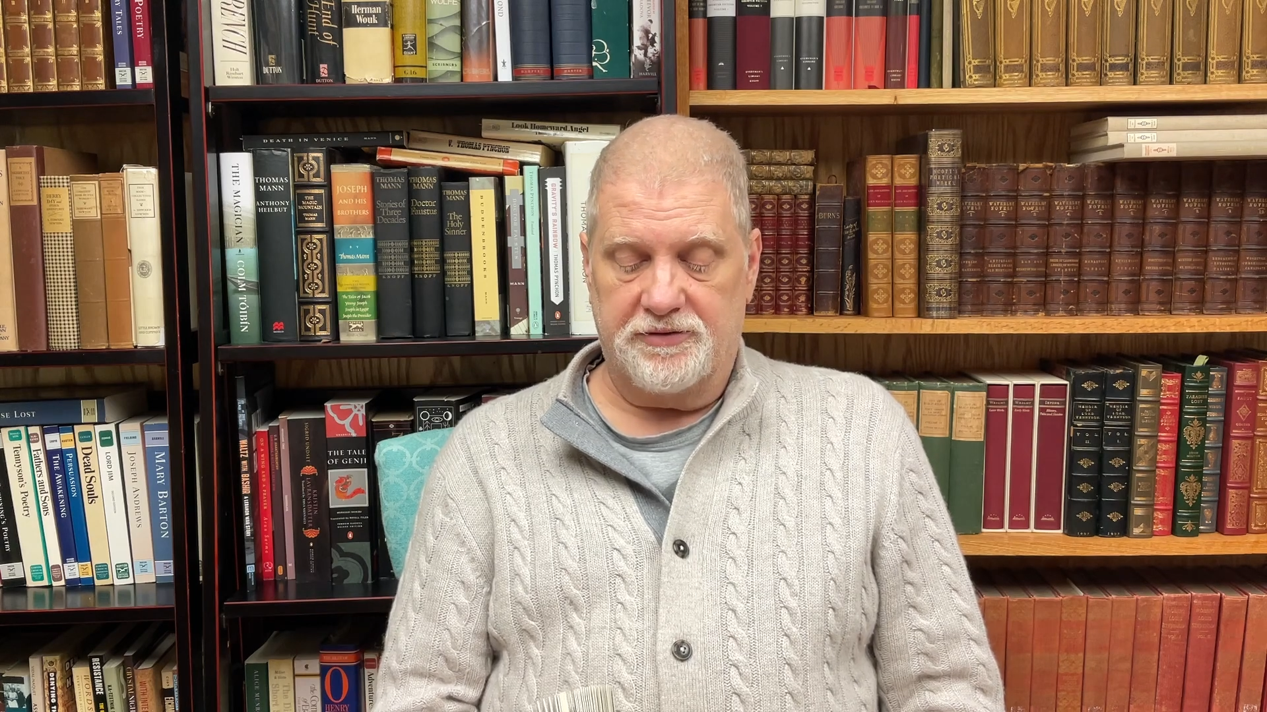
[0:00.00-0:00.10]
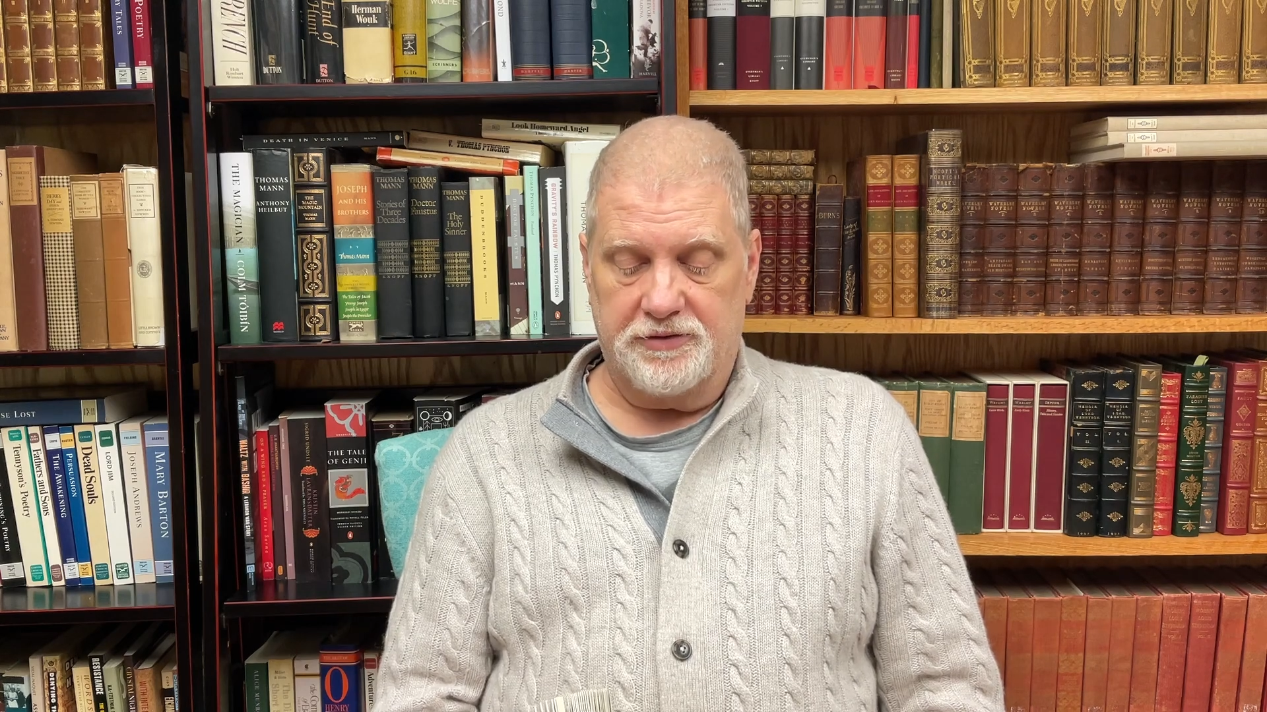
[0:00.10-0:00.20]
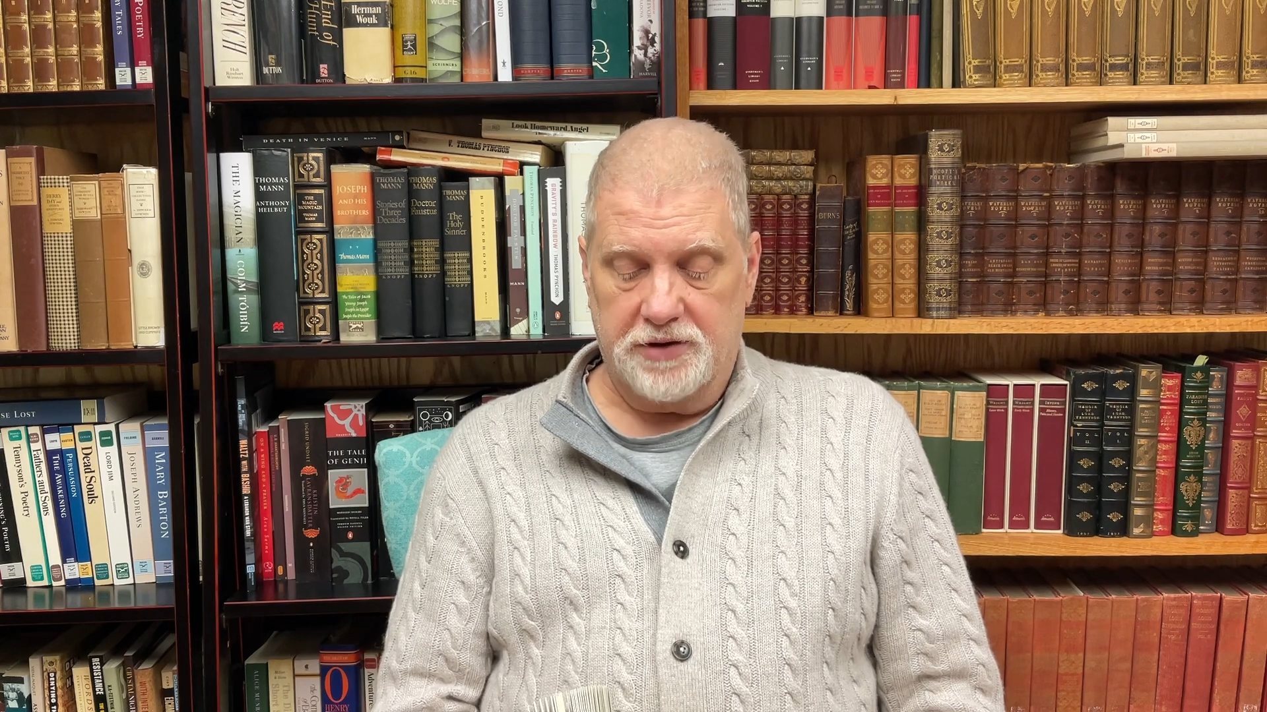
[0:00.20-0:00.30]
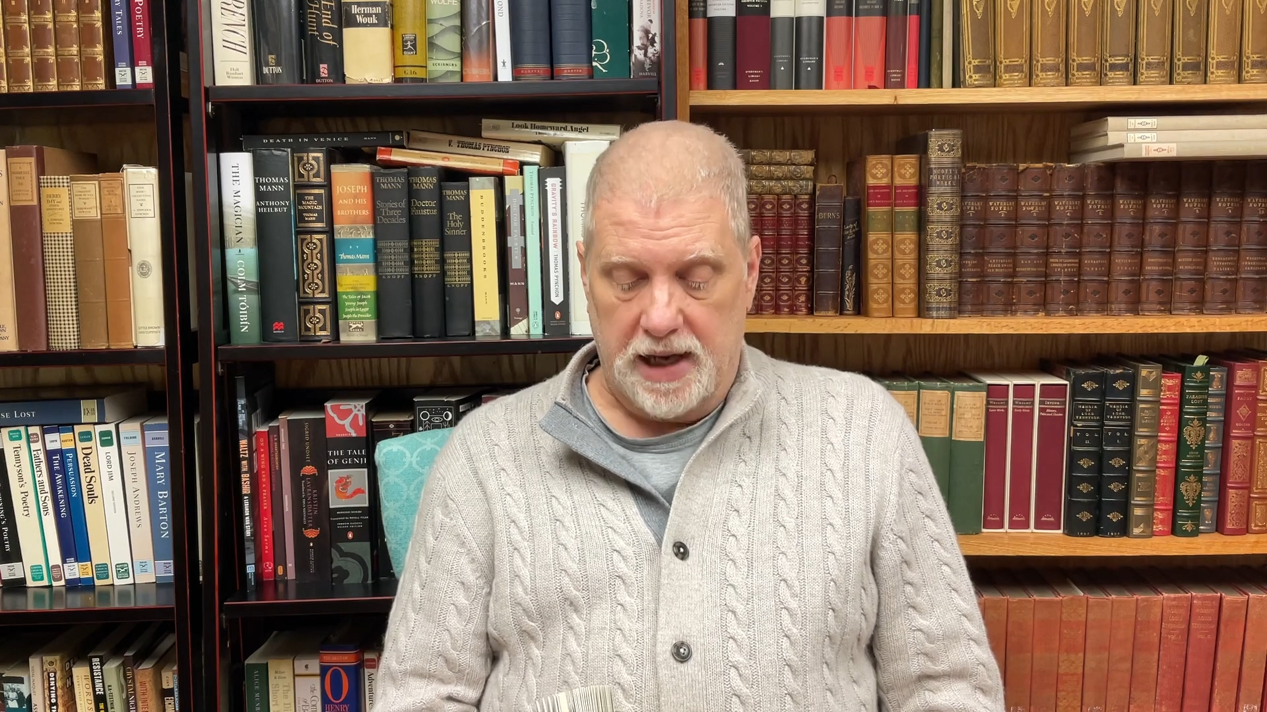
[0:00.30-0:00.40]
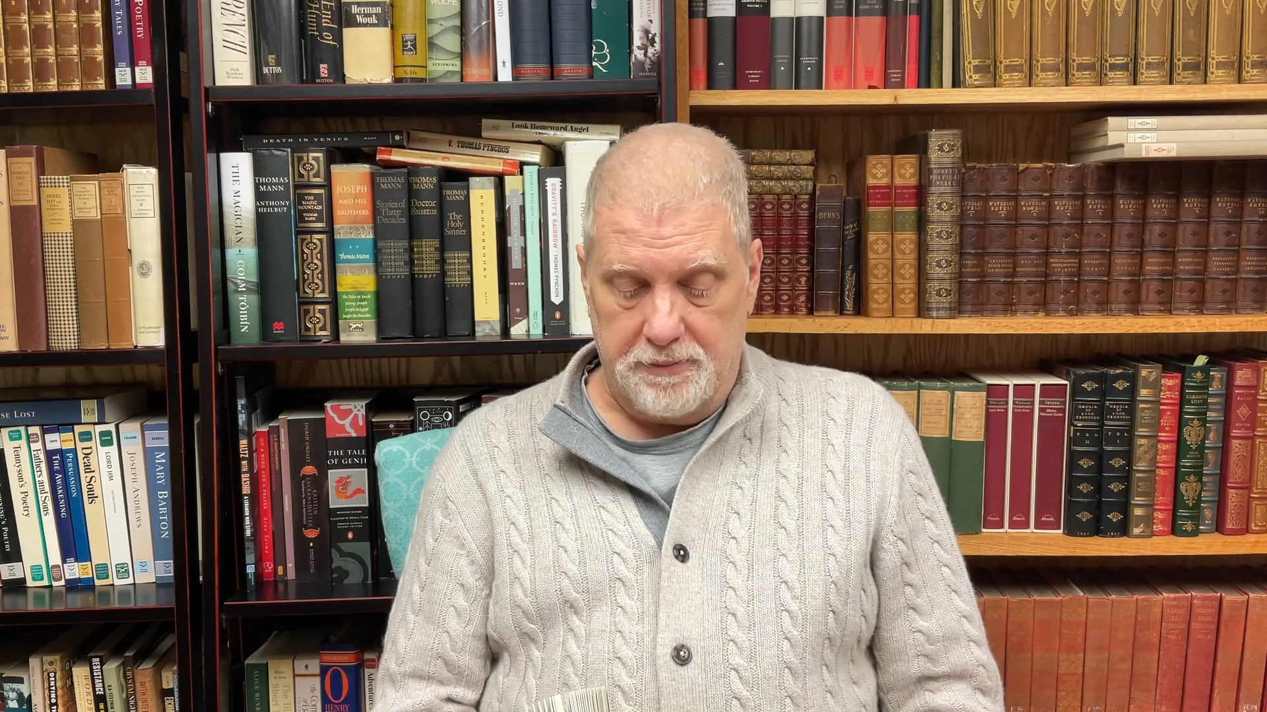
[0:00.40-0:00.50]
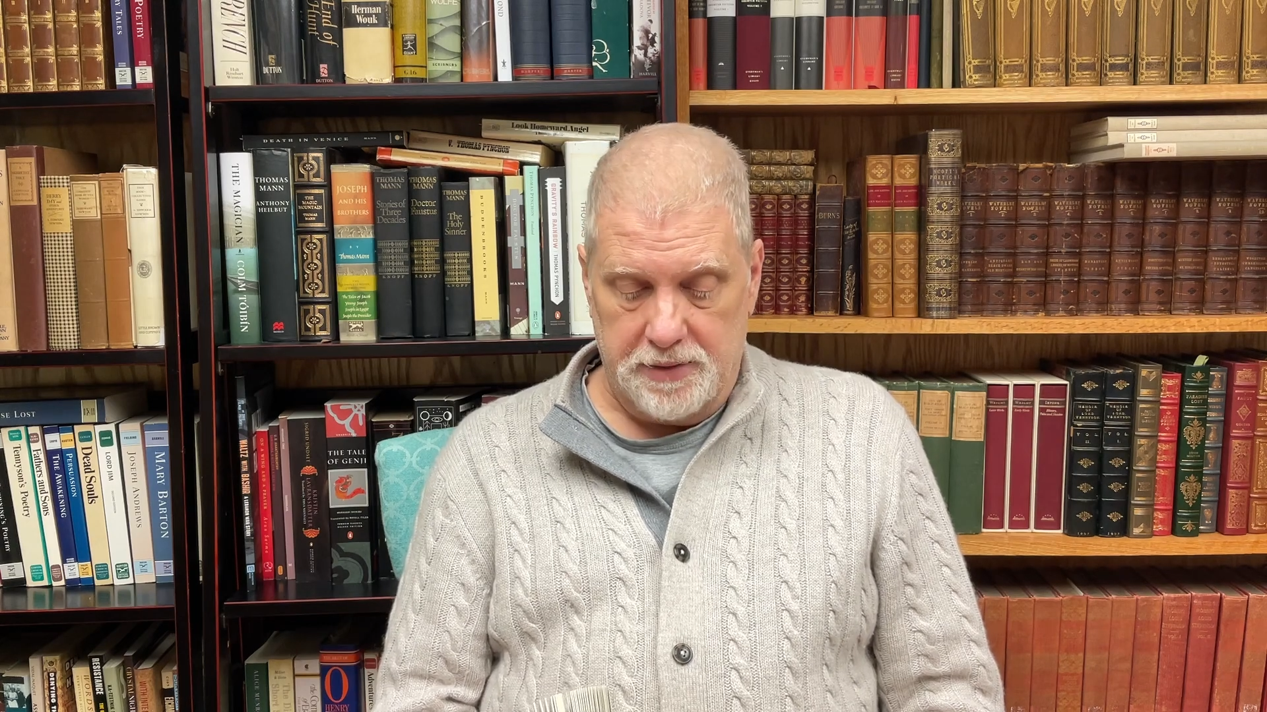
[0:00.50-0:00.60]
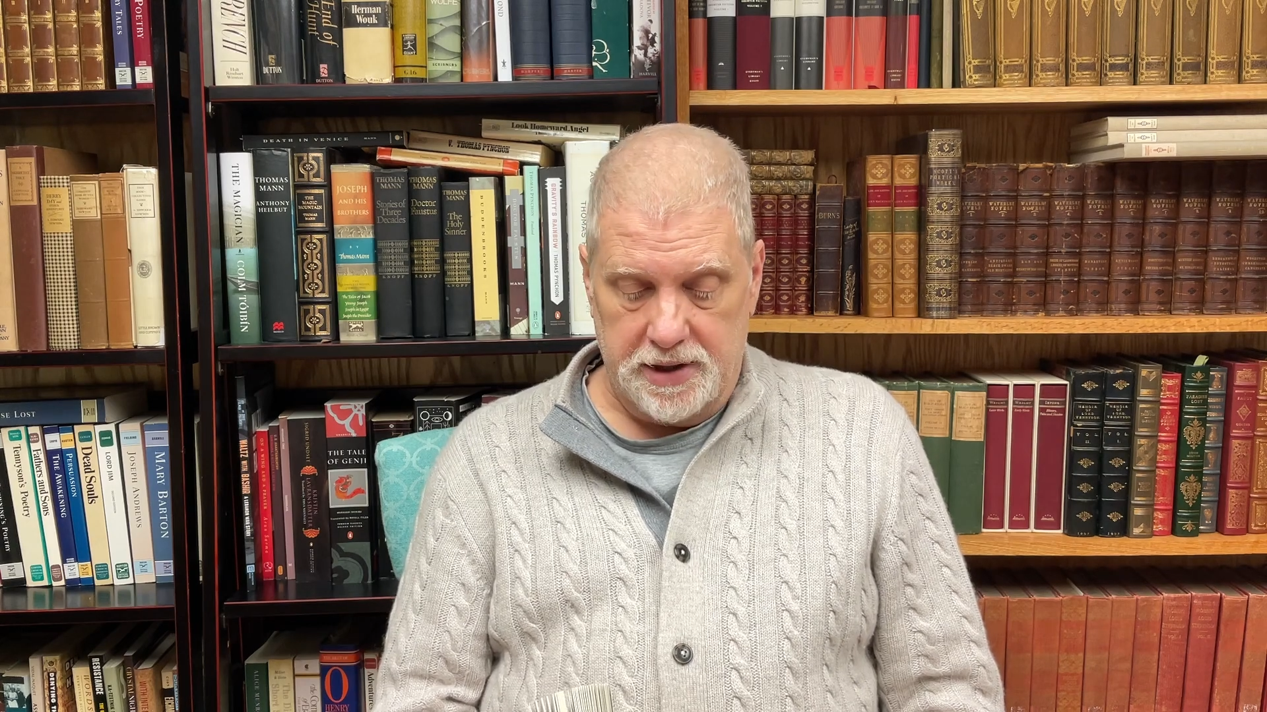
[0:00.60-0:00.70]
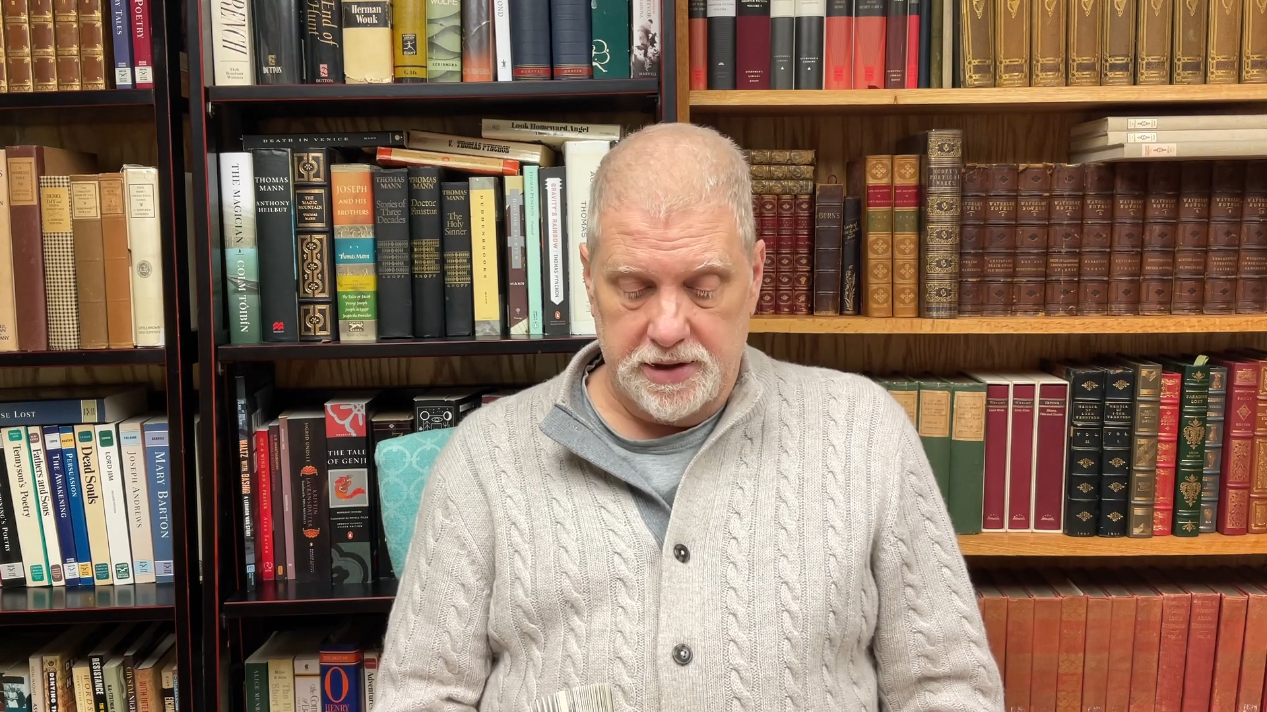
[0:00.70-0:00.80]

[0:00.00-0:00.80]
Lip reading: forget me?"